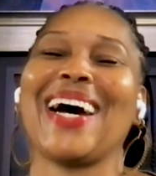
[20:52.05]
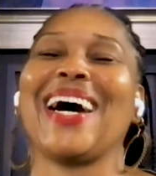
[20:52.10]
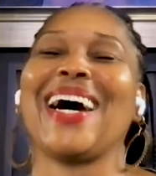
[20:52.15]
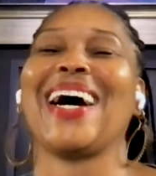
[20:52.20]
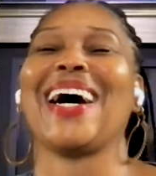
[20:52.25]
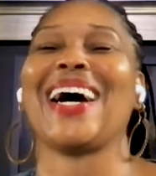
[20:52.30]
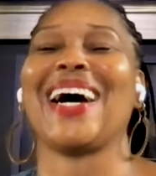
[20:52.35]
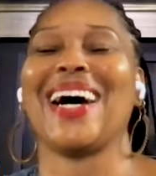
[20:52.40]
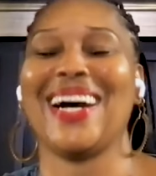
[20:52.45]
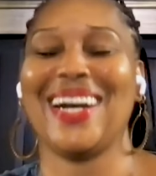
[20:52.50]

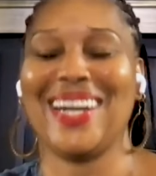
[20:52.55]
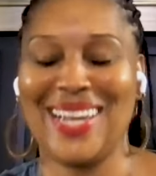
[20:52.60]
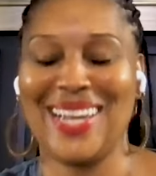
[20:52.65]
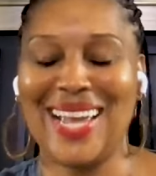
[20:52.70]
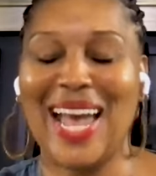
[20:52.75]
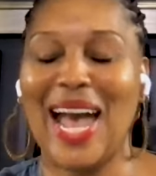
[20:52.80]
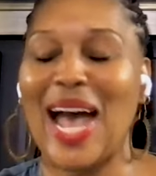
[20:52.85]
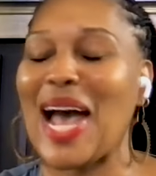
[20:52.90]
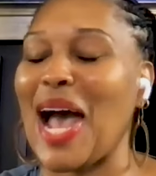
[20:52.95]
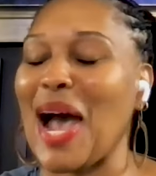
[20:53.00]

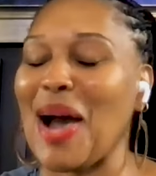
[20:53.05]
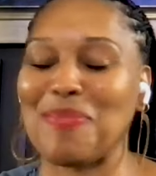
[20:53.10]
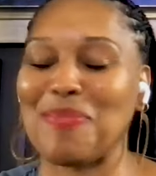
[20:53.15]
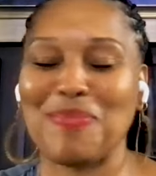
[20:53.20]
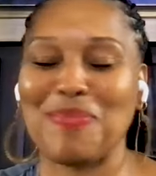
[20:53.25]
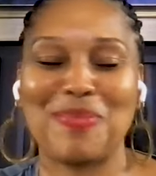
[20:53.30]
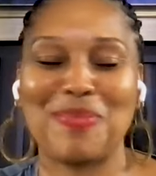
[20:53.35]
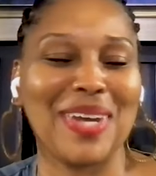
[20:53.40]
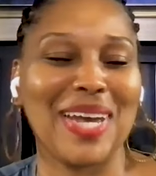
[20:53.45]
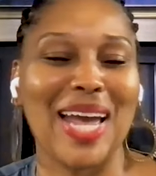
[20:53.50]
I,
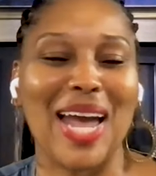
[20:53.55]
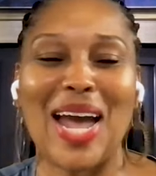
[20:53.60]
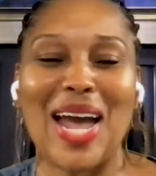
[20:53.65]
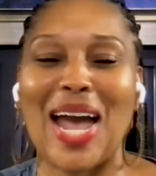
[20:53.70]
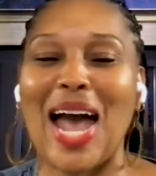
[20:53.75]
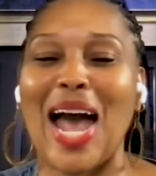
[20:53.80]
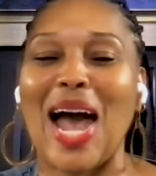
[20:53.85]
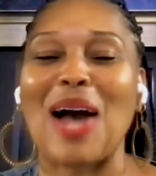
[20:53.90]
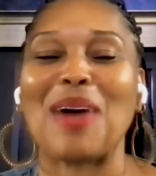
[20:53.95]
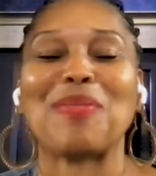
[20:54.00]

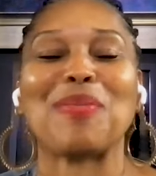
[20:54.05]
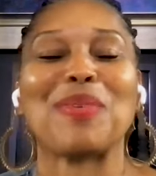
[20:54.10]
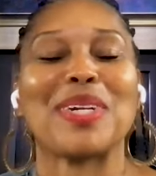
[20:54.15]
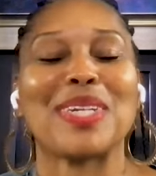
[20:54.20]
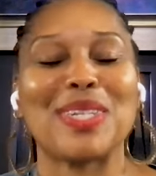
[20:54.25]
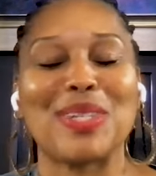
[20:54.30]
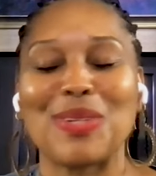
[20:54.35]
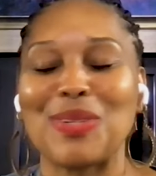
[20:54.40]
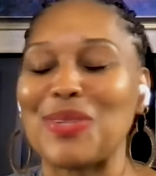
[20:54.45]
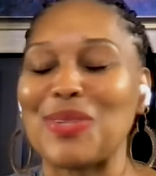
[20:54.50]
I wouldn't
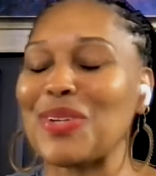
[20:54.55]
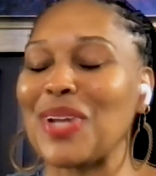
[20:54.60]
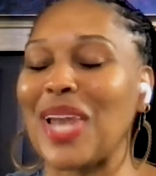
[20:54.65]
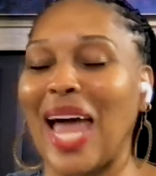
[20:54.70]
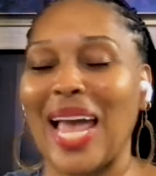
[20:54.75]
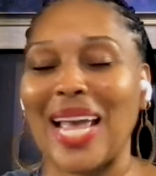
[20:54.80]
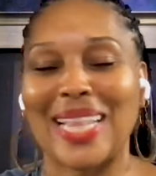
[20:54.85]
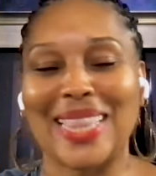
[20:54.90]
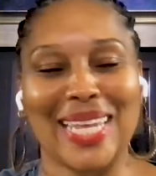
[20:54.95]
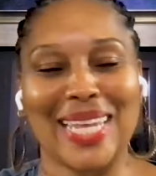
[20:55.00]
do you
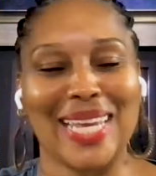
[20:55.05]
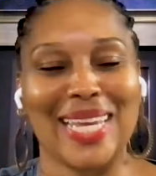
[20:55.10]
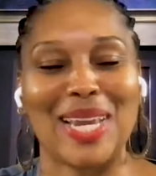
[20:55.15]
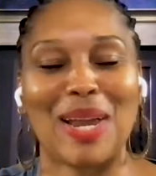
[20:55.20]
like this.